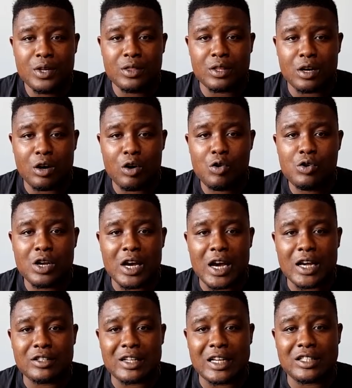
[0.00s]
the owner
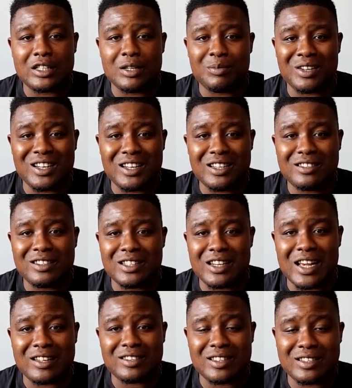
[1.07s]
has actually been listed
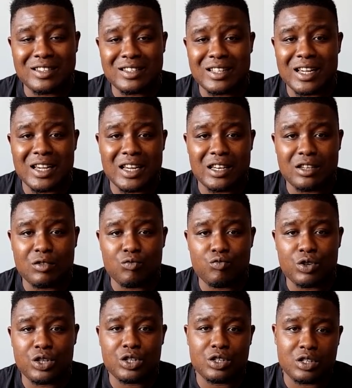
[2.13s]
as the second
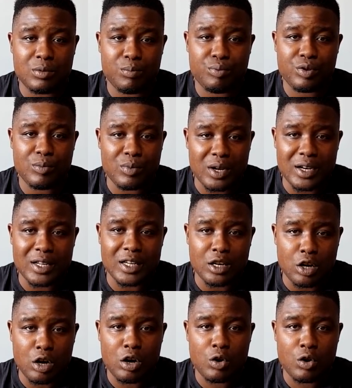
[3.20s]
richest Premier League